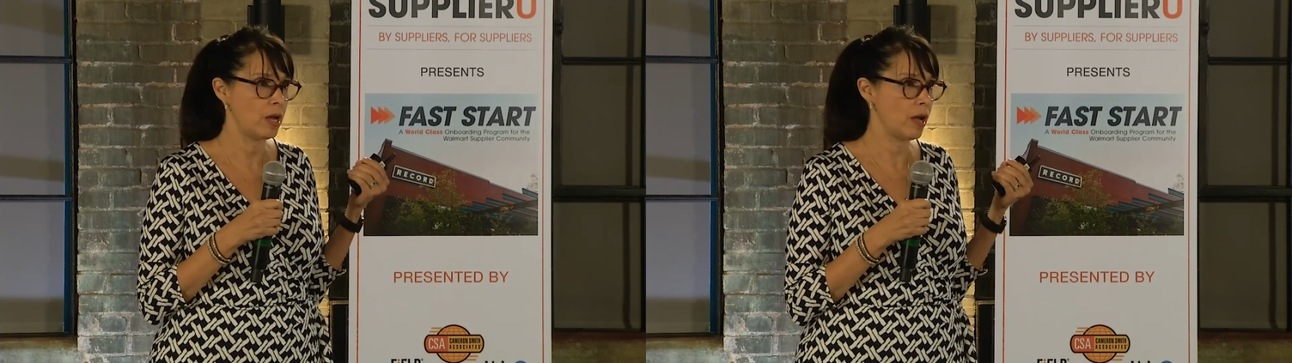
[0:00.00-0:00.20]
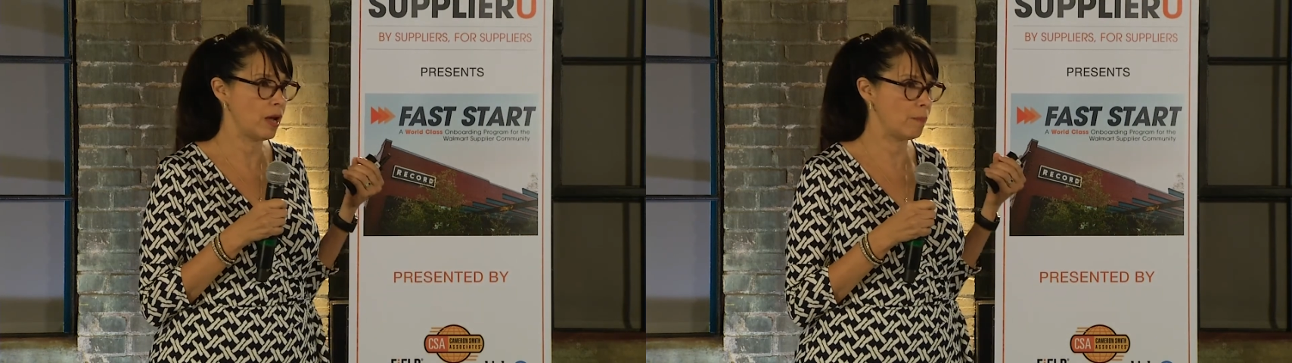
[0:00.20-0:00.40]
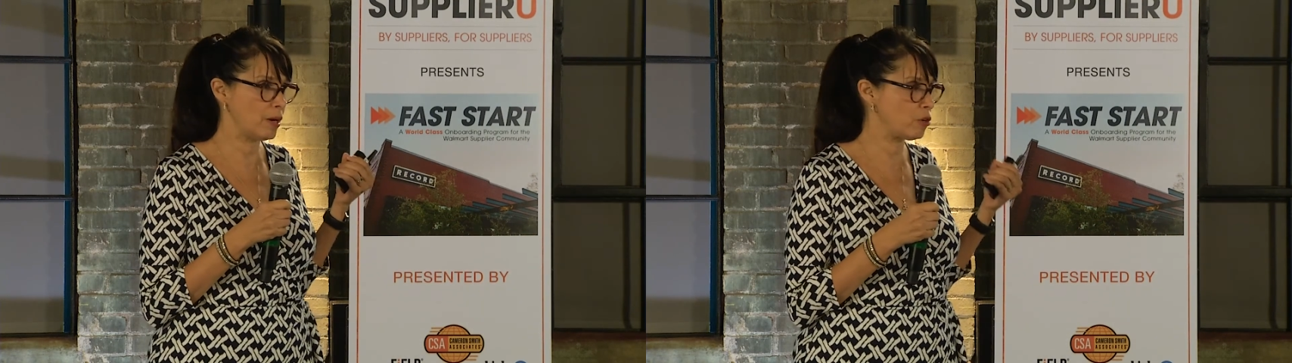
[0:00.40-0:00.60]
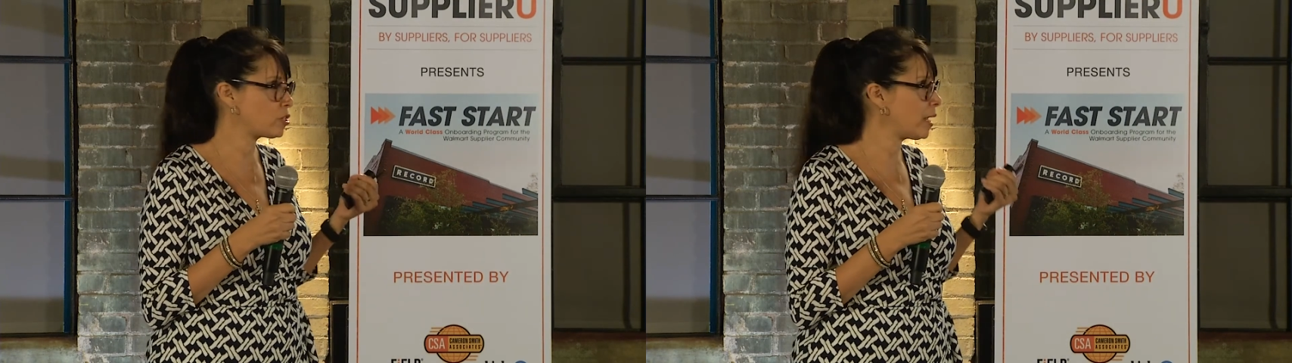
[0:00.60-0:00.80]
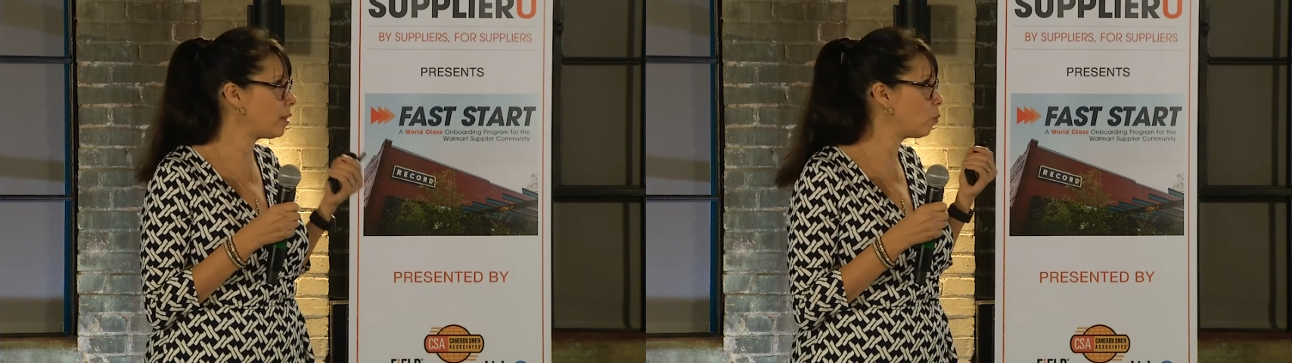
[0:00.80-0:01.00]

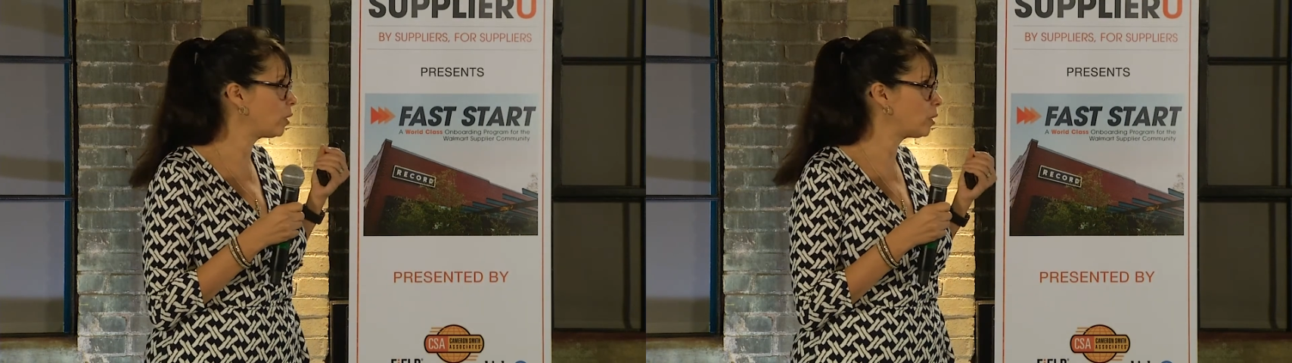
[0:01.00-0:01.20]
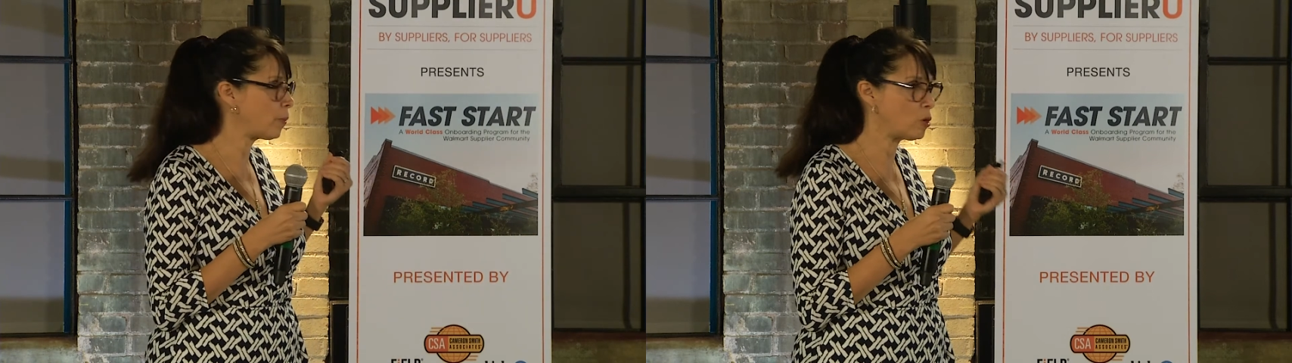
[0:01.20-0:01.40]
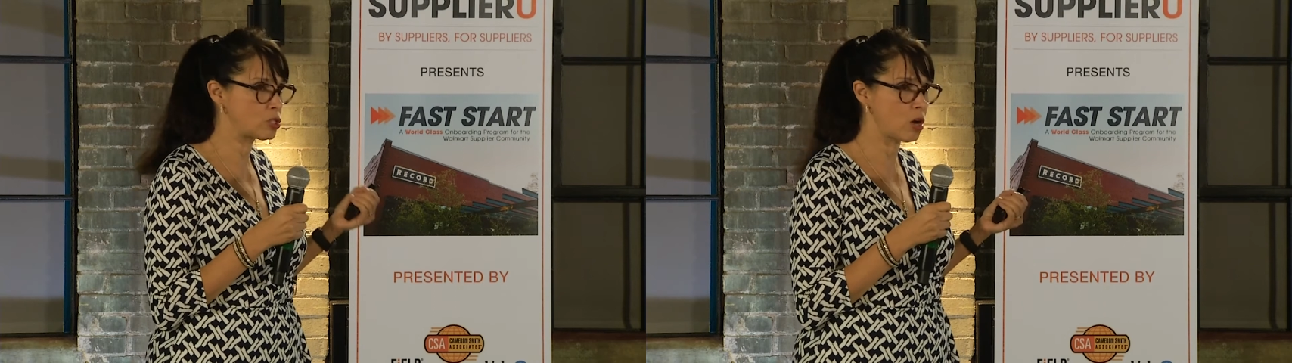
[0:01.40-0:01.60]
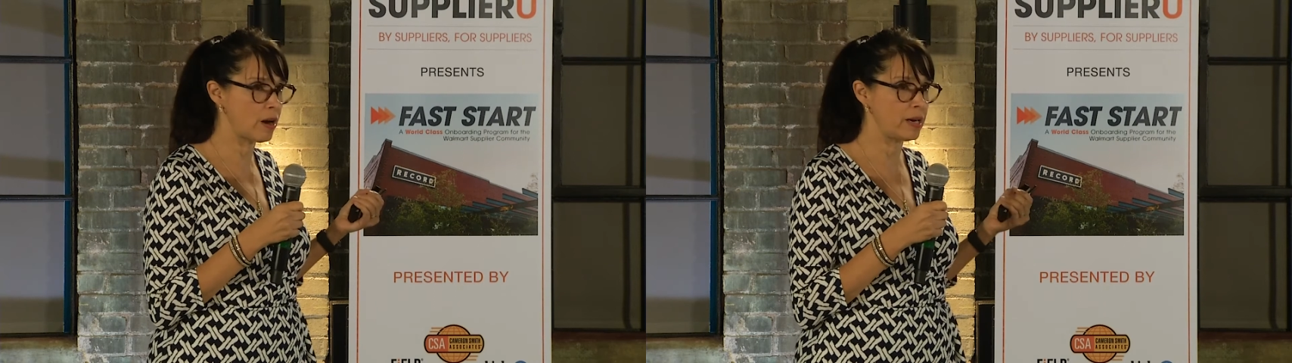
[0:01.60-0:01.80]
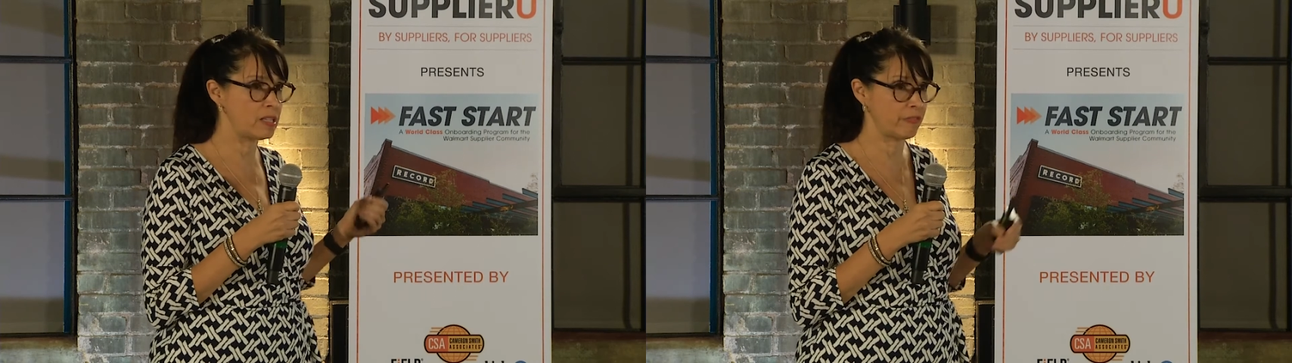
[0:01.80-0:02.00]
understand what the post
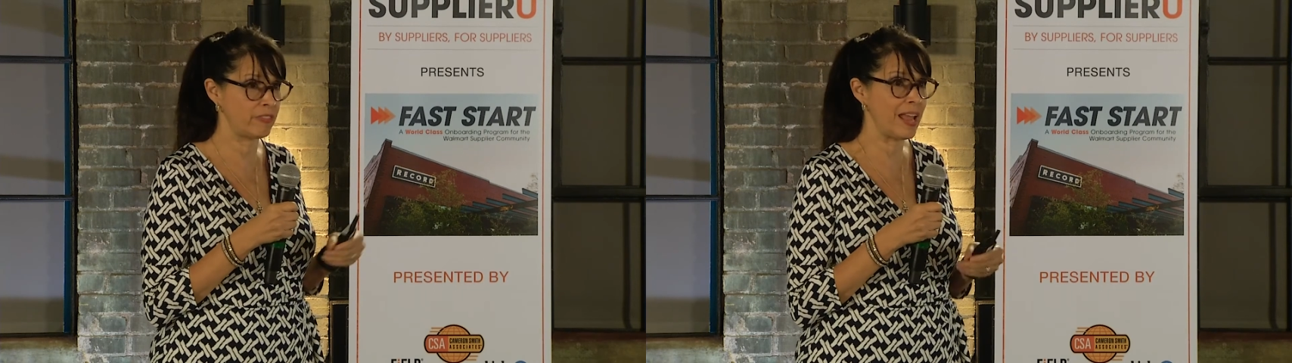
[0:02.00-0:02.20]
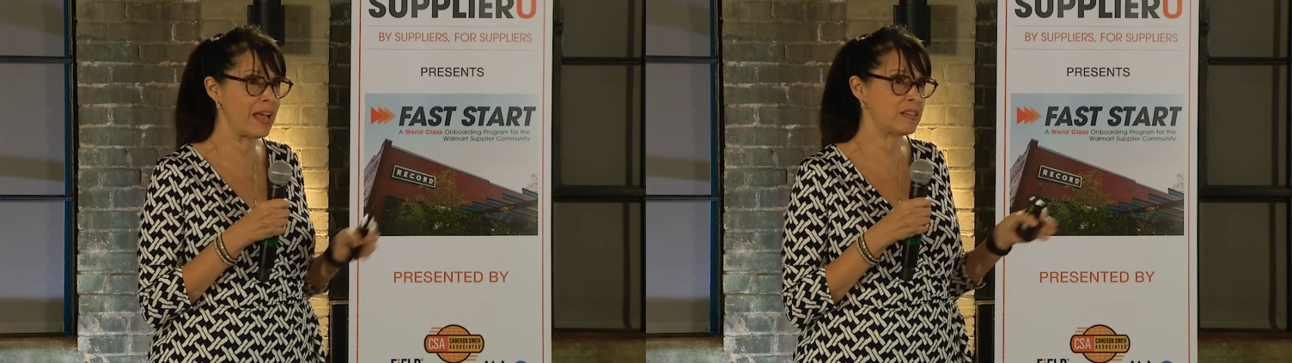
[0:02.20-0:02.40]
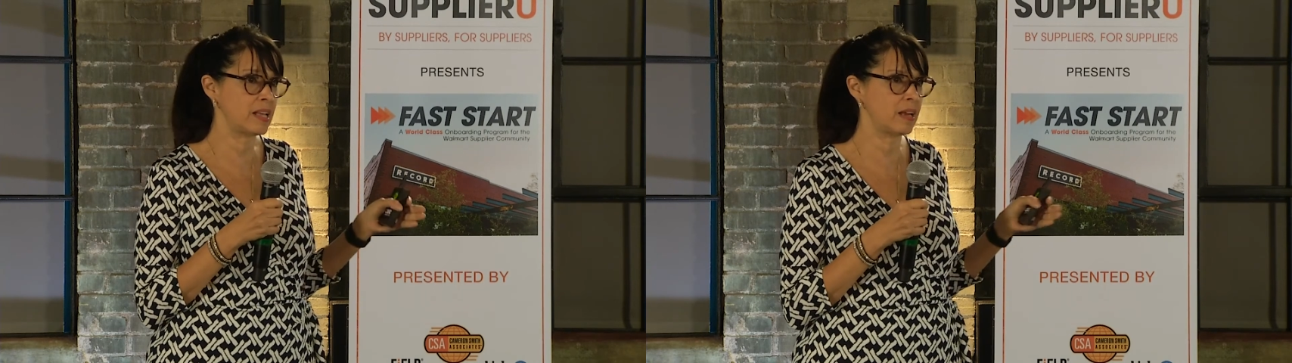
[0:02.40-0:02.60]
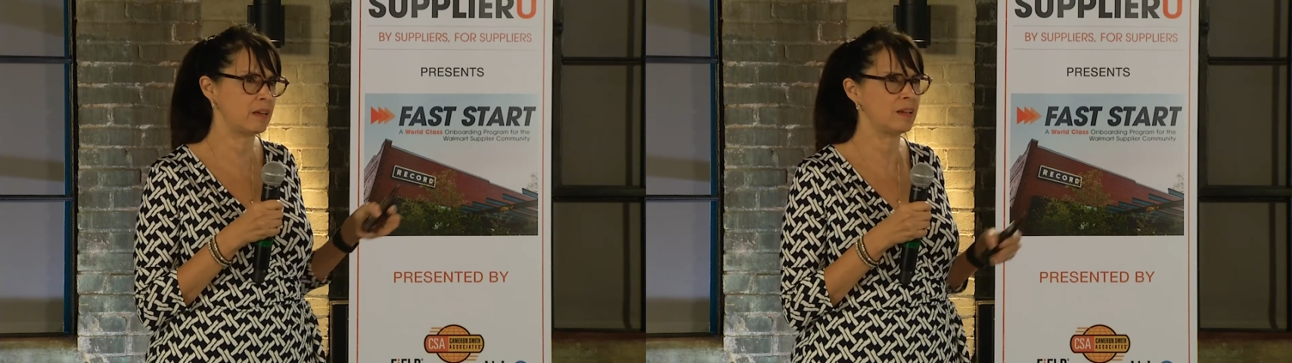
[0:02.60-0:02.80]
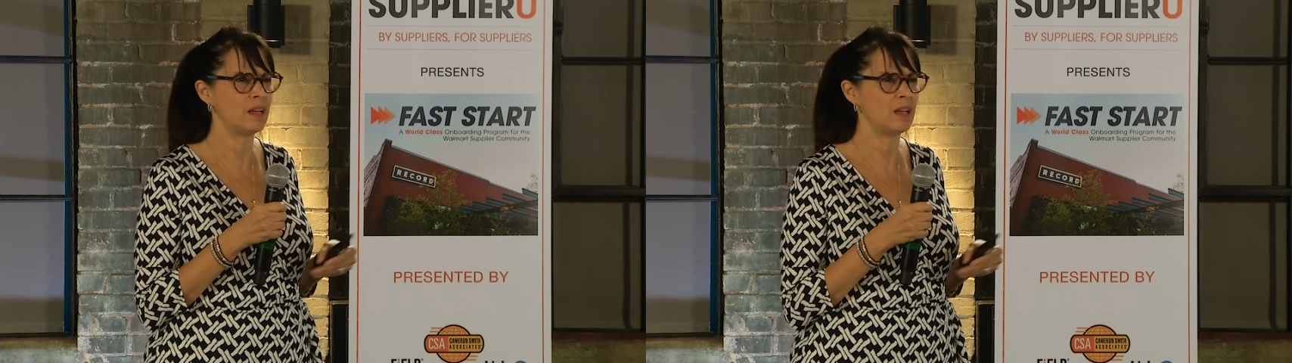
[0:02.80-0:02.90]
audit is, if they had said,